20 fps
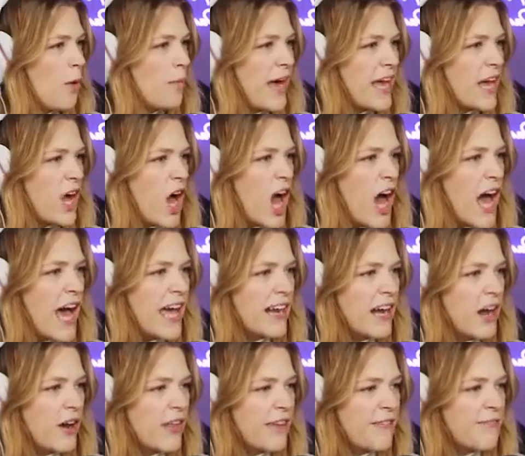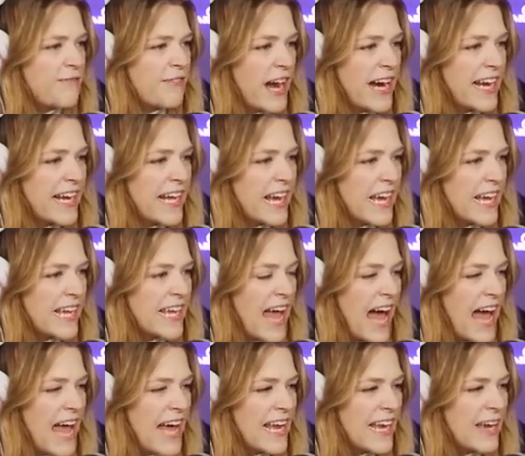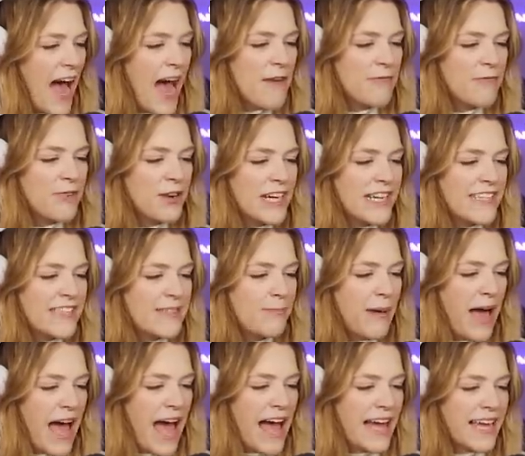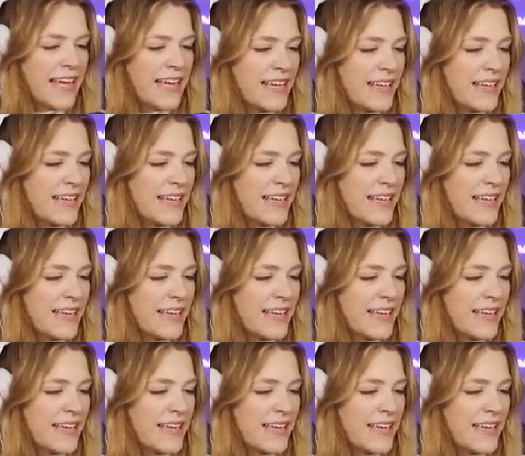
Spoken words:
Oh my God, are they fighting again? Avery's back!